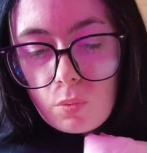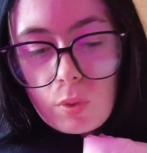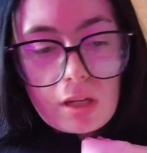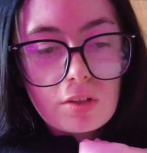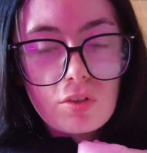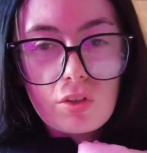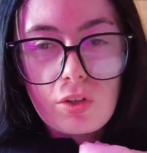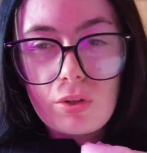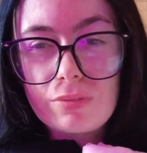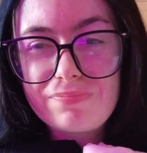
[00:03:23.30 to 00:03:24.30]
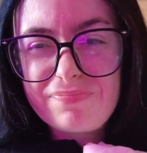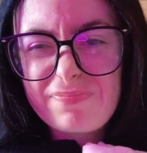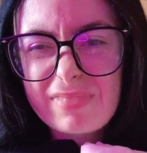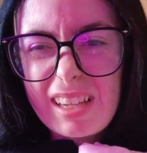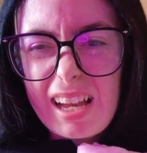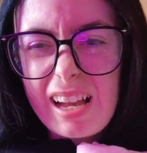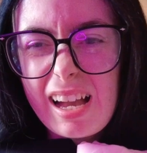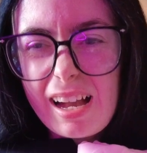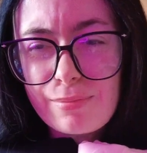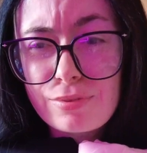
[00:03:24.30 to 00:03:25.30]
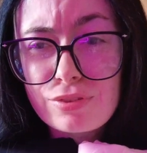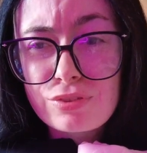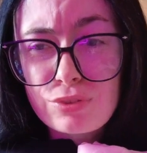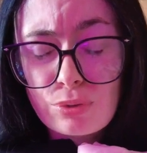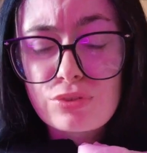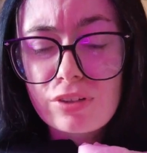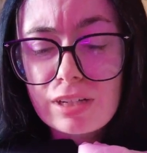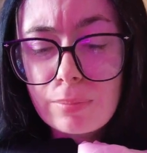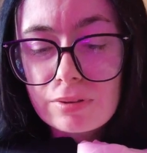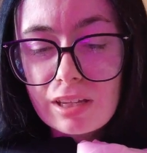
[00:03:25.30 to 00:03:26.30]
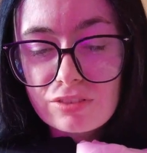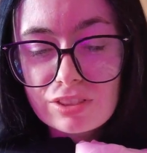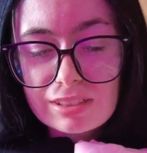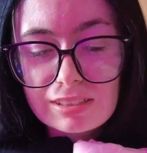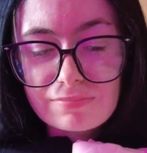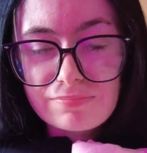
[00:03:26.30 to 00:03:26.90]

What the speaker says: you can do, I'm so sorry about that rustling.